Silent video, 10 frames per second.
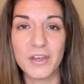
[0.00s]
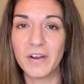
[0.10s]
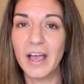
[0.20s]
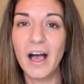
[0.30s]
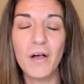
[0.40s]
They're
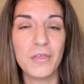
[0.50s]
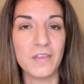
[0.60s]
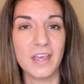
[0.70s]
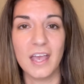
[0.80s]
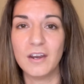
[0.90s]

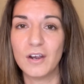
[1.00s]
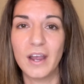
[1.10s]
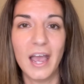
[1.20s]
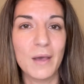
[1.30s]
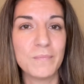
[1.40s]
healthy and you're
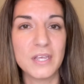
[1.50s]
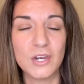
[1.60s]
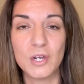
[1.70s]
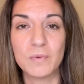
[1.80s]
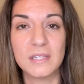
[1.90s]
happy in
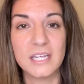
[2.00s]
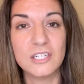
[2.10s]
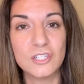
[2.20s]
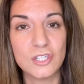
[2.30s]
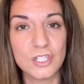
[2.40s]
your
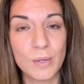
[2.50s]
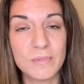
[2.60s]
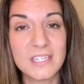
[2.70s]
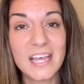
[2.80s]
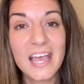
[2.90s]
relationships.